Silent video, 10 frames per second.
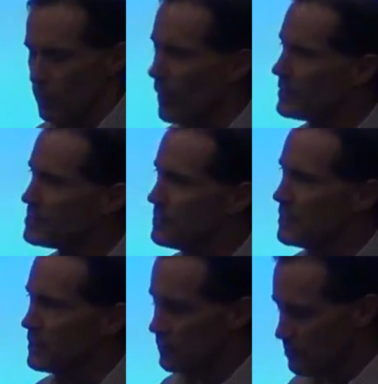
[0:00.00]
Why is the
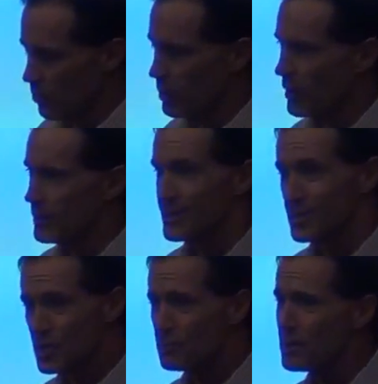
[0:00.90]
media not reporting on this?
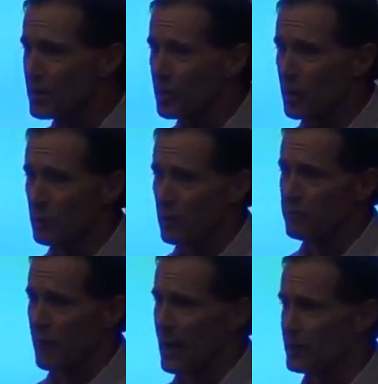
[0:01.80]
This should be a glaring
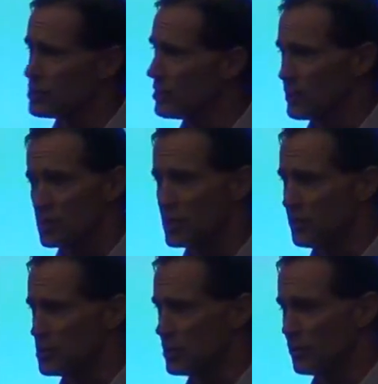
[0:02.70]
red flag, just like the
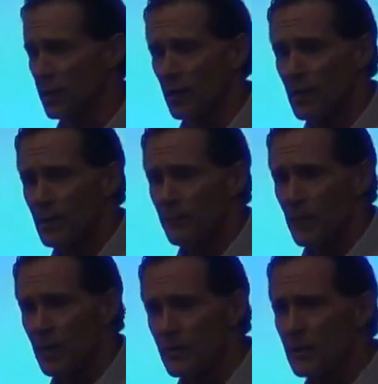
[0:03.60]
geoengineering.
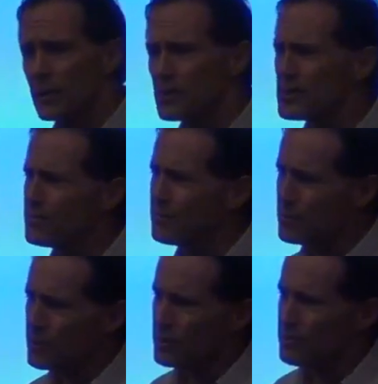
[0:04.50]
Anything that
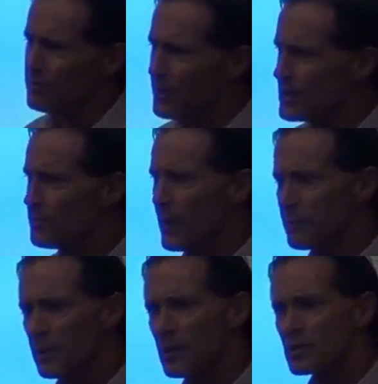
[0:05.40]
could make the
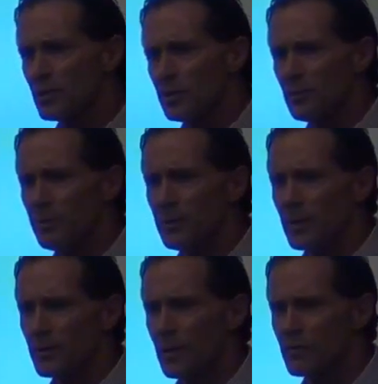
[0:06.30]
population a little
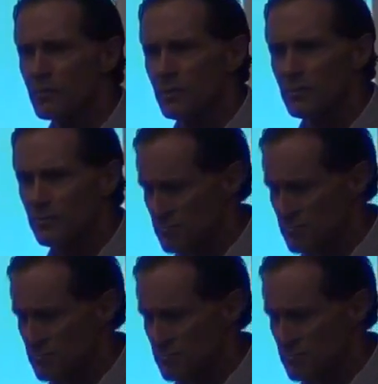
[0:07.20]
bit uncomfortable,